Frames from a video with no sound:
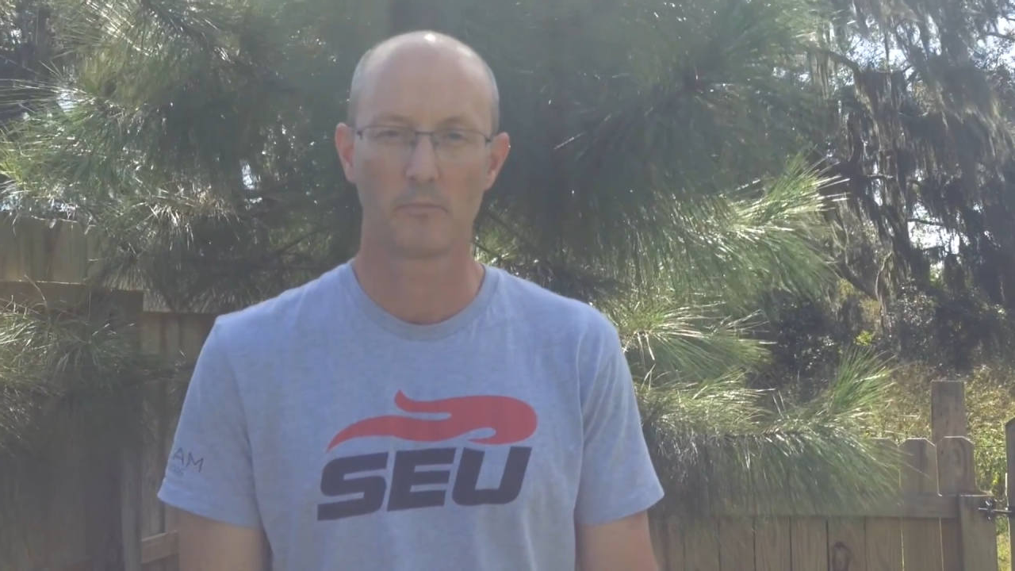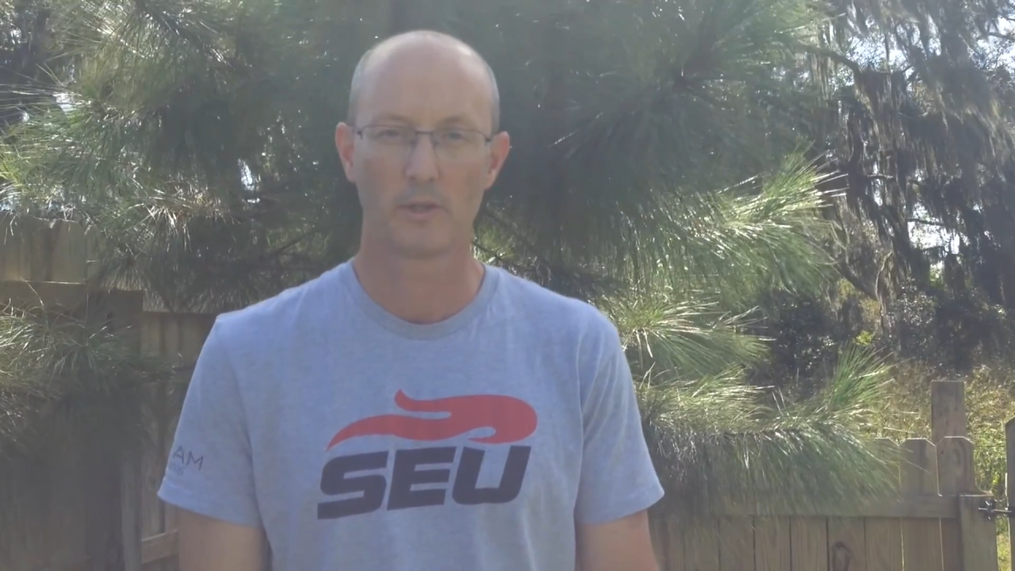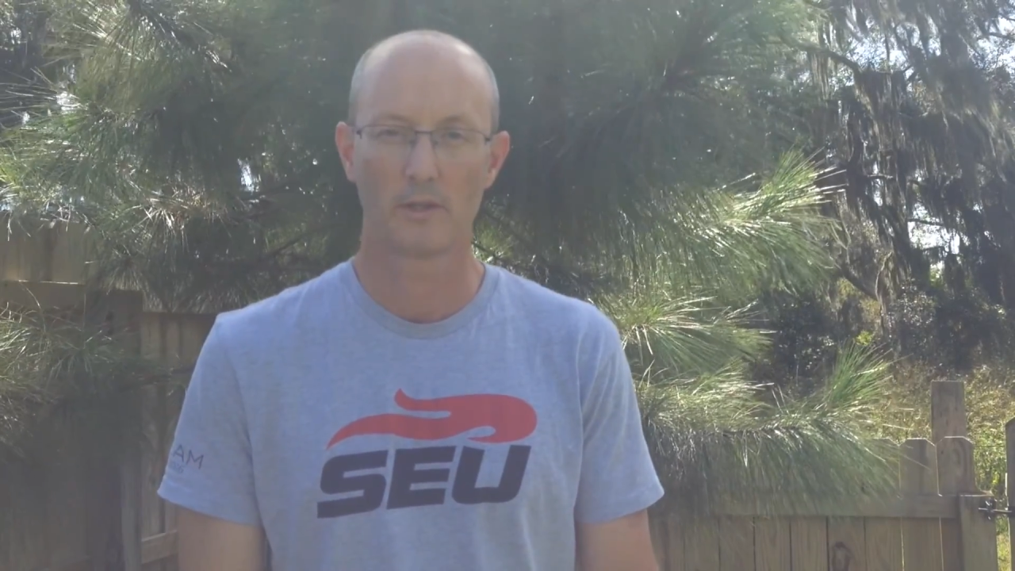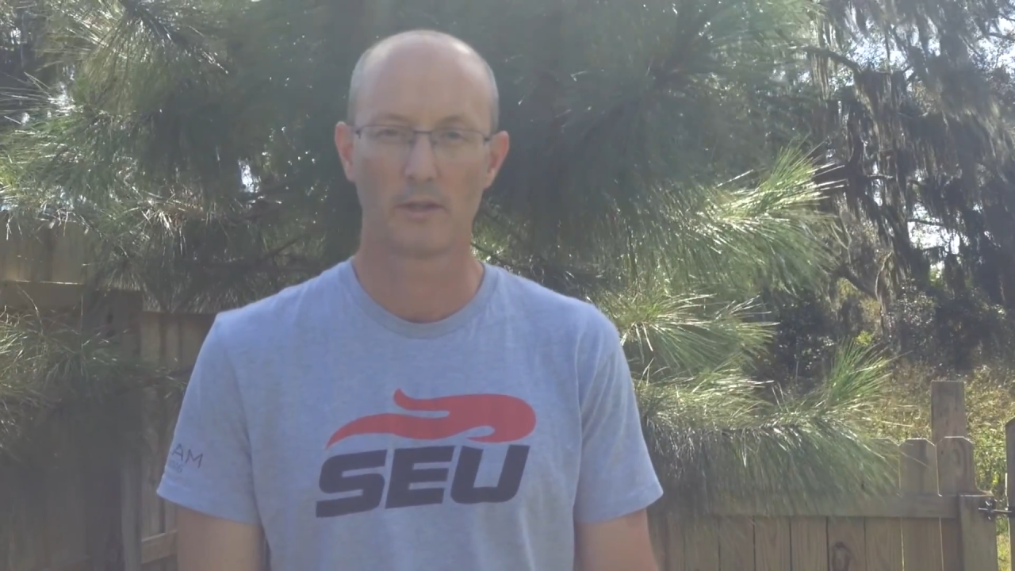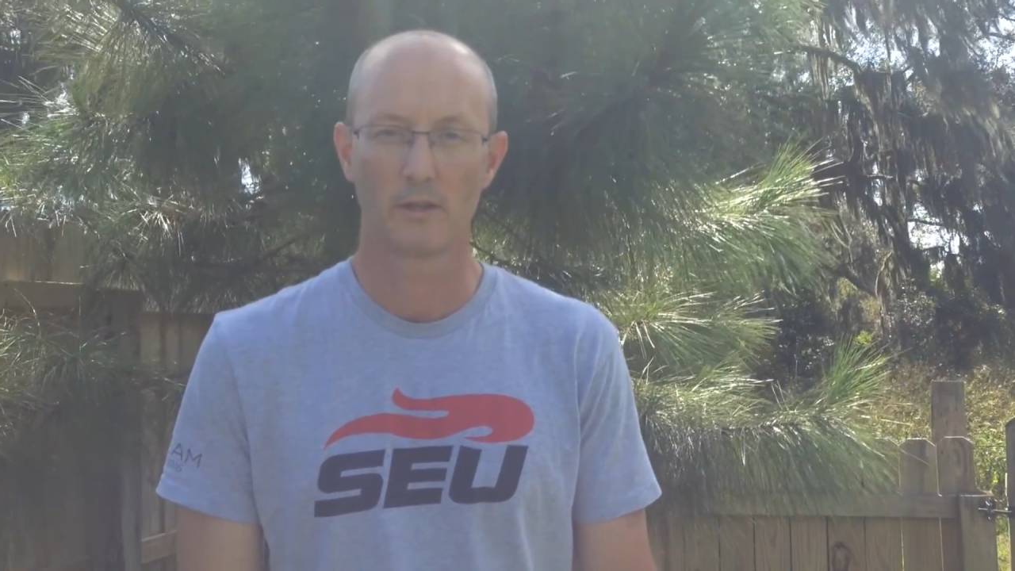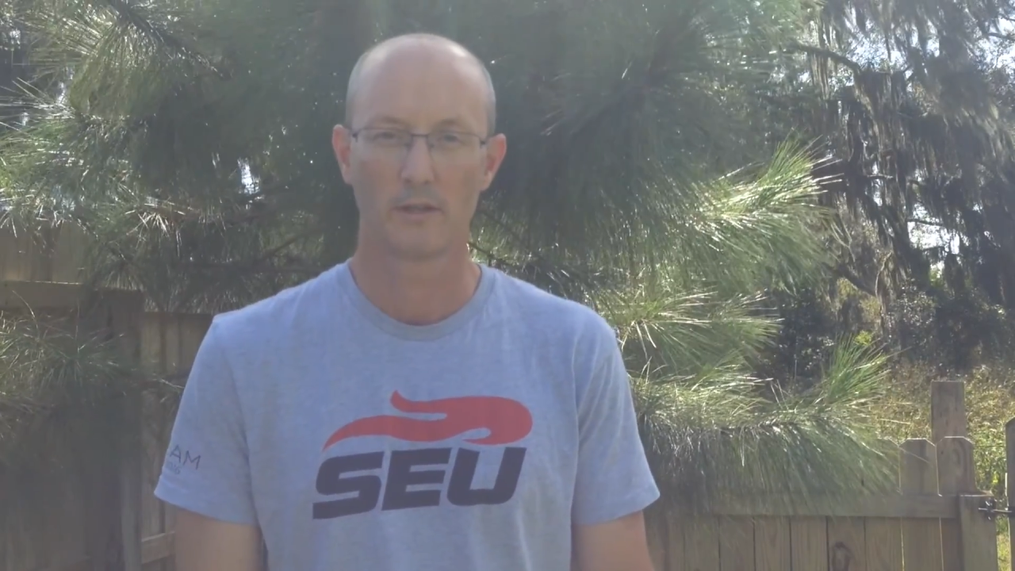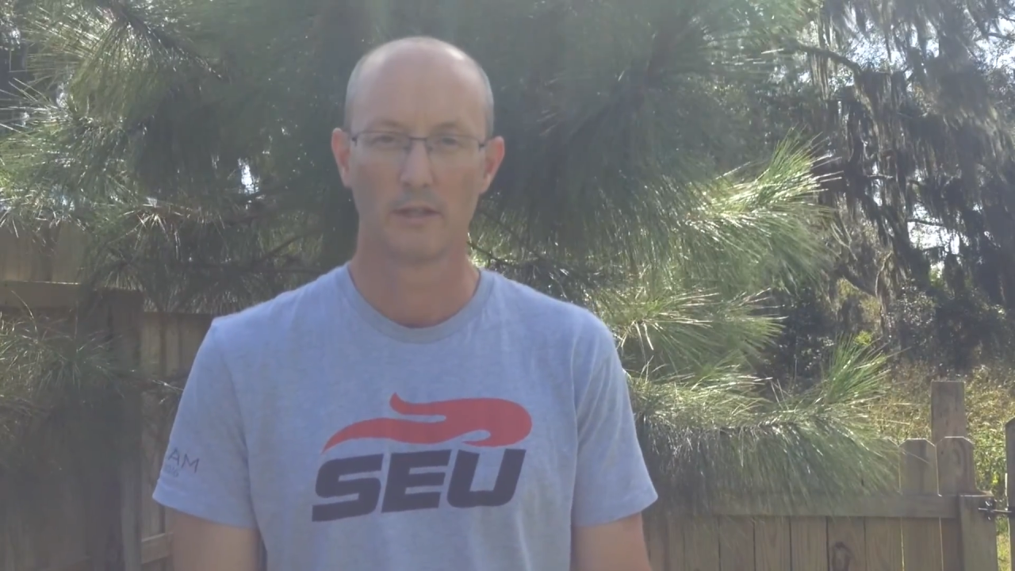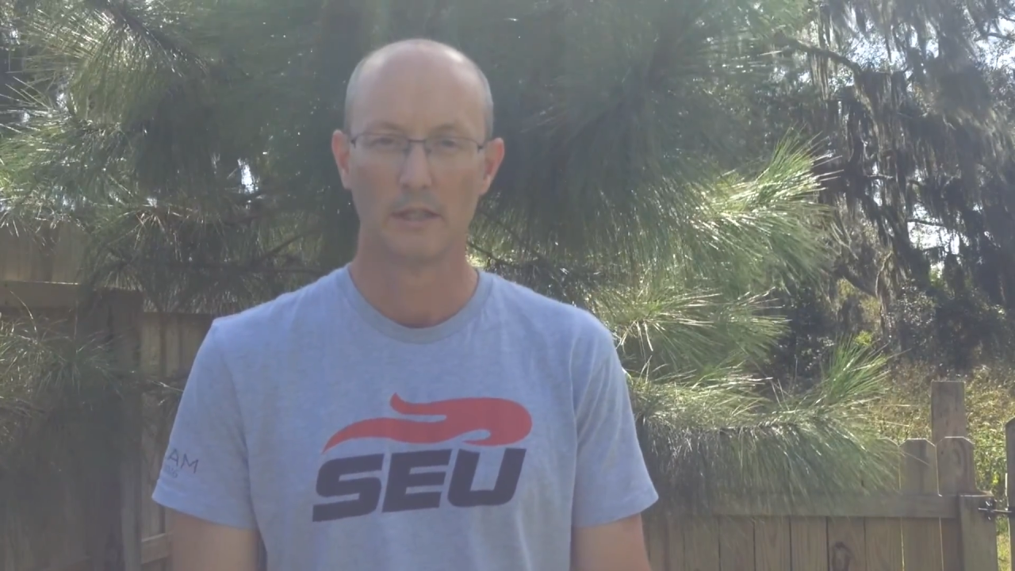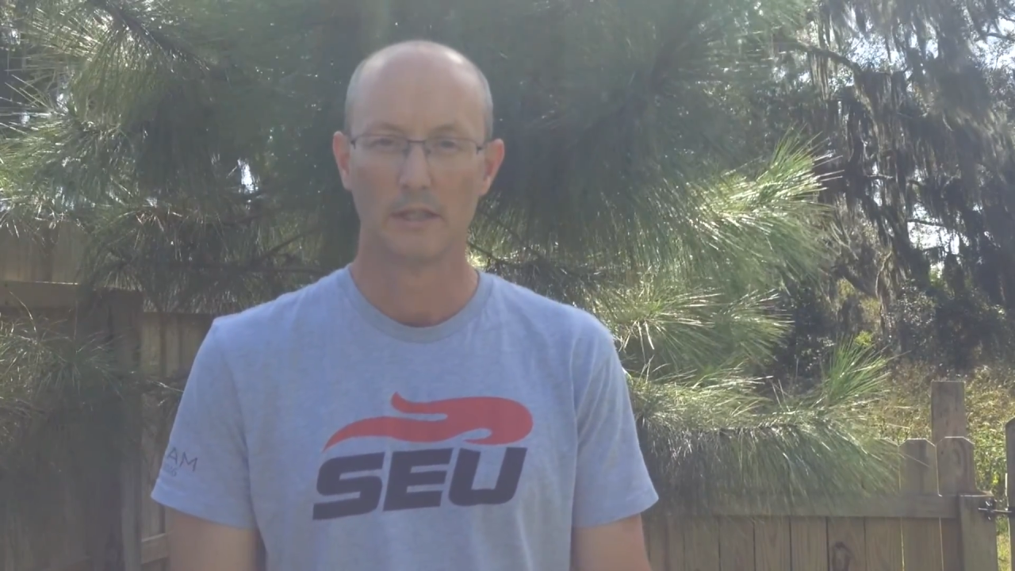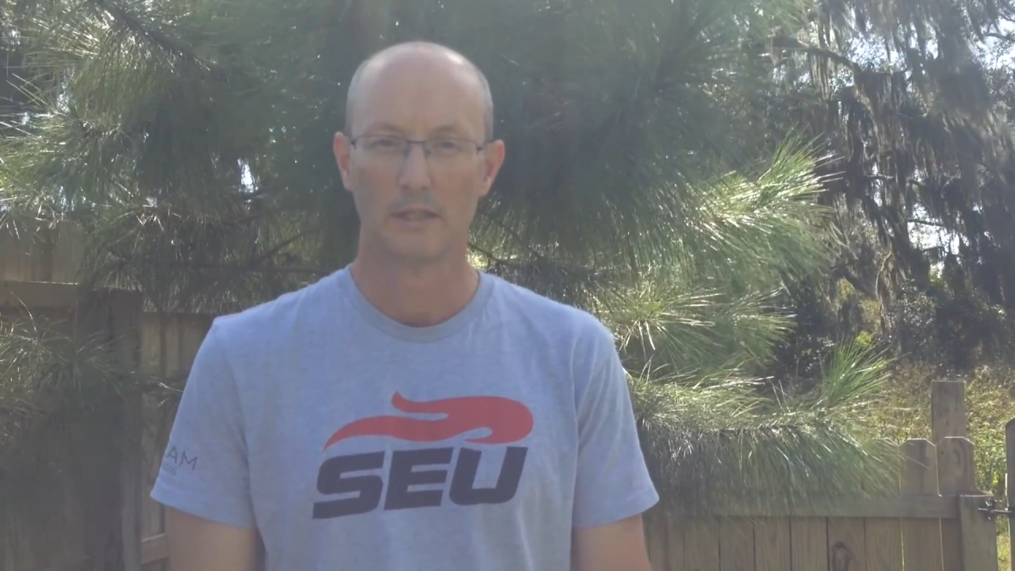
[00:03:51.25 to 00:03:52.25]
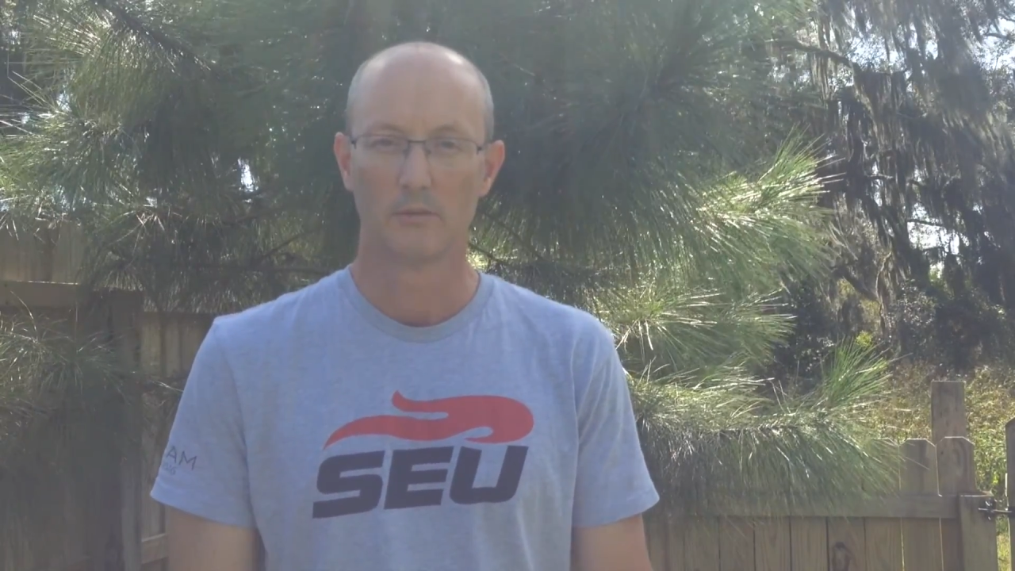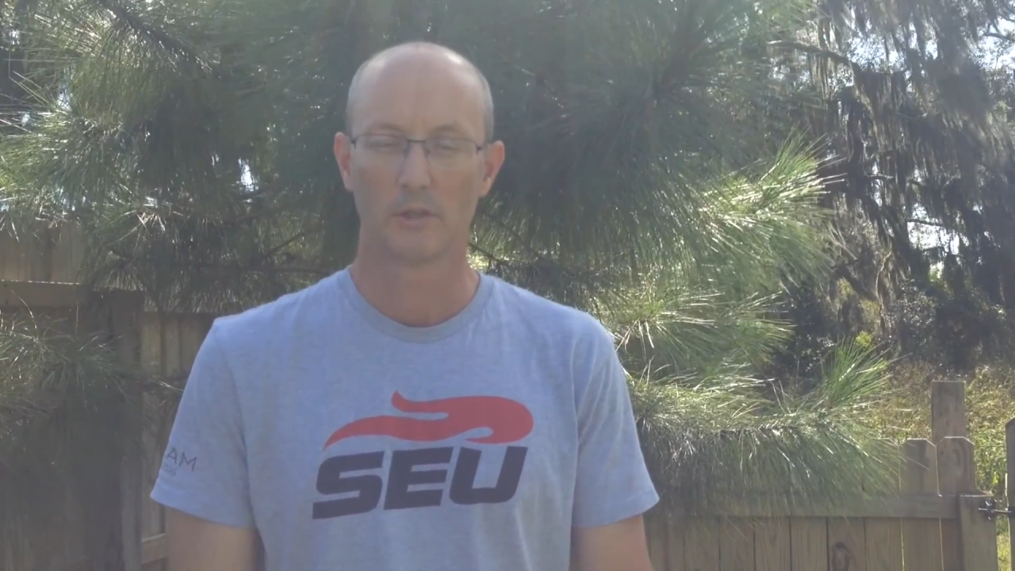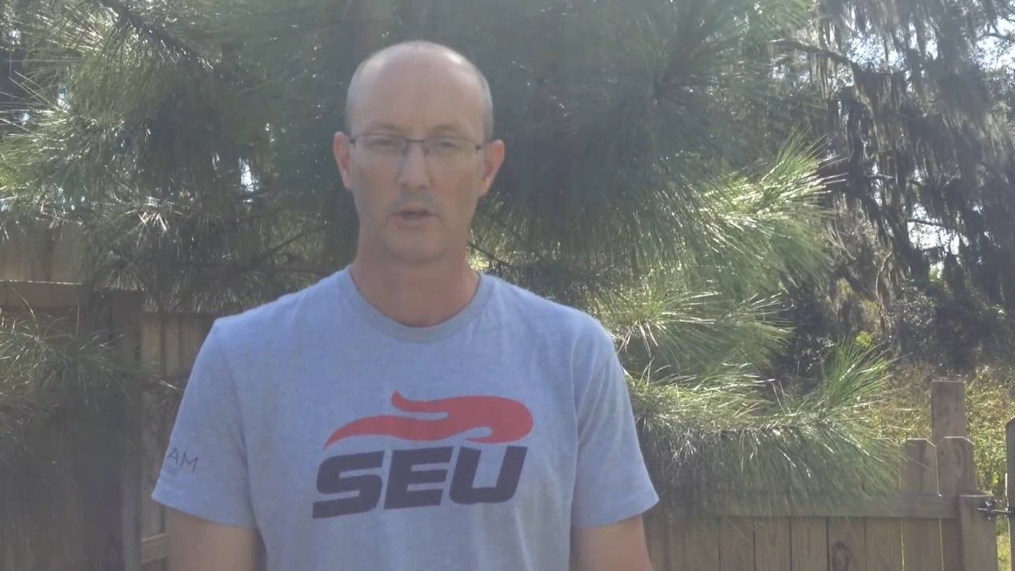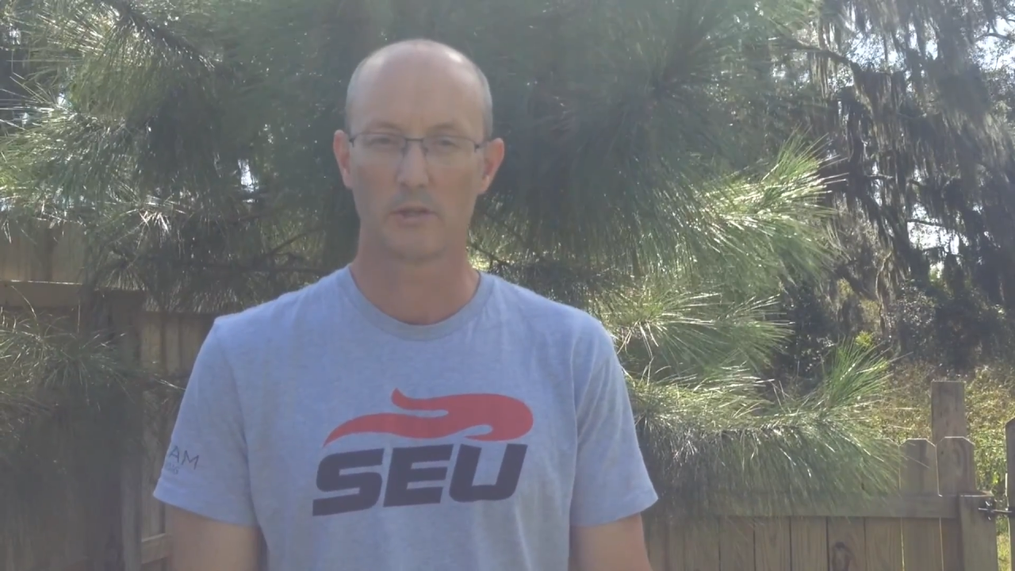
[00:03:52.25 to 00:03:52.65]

with